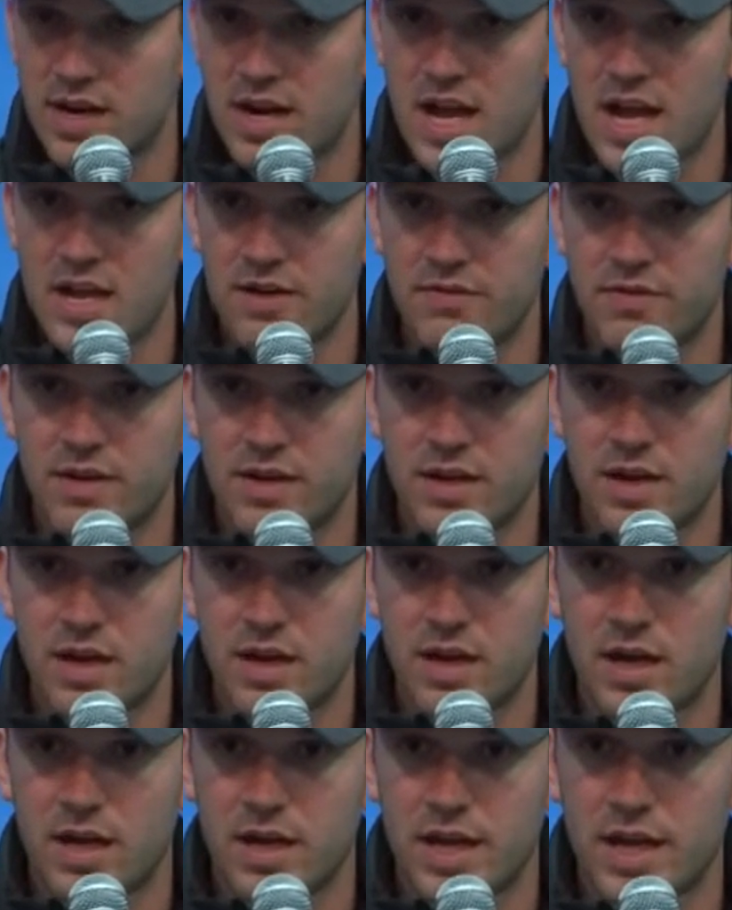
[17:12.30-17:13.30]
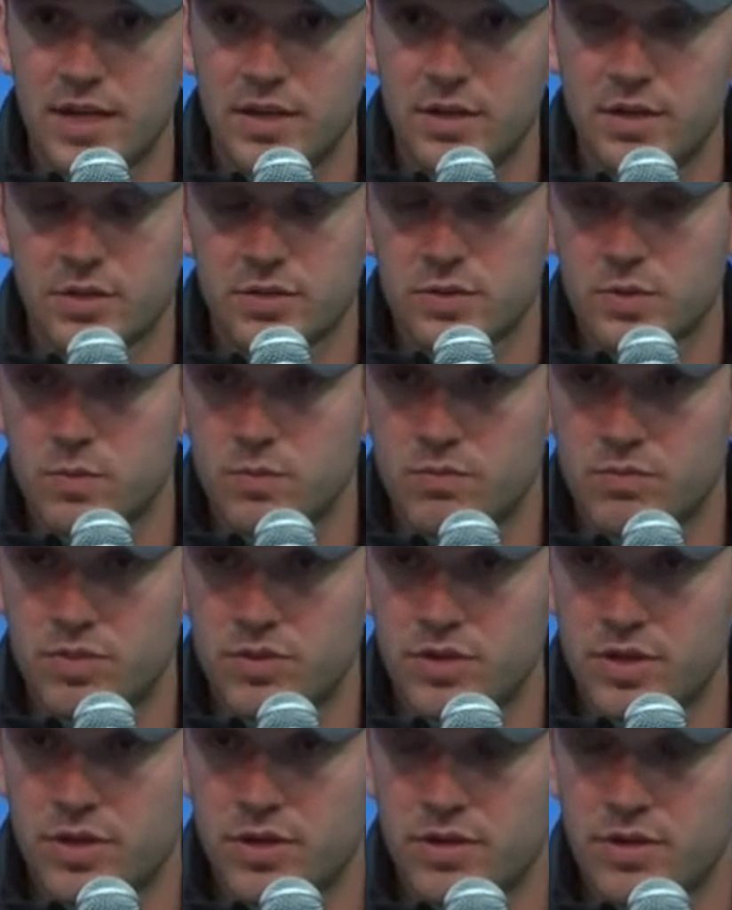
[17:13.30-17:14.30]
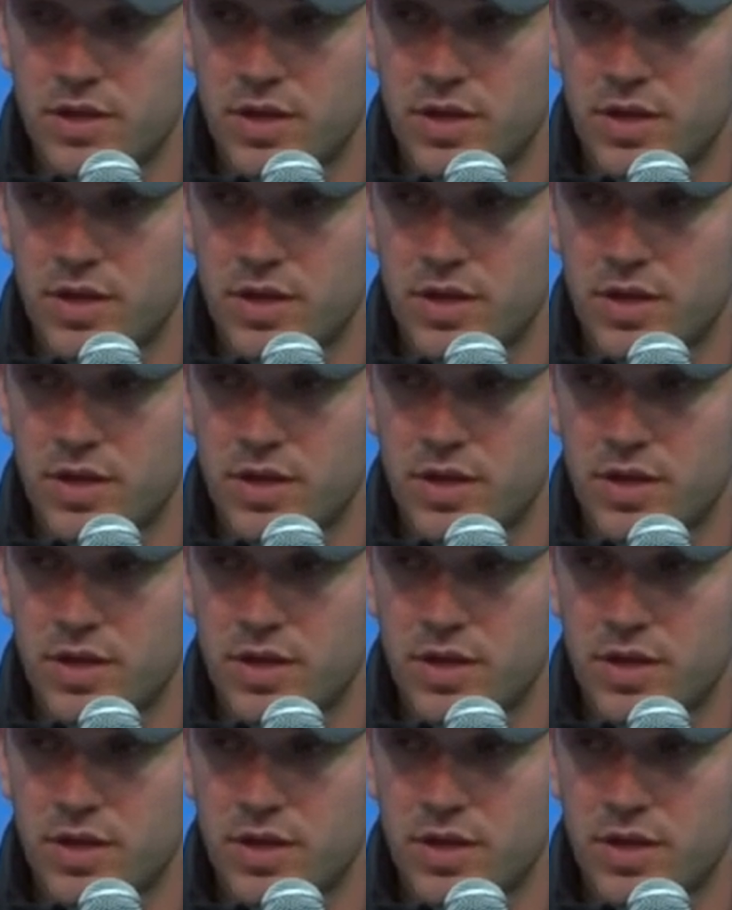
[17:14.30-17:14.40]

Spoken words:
life. And I just, you know,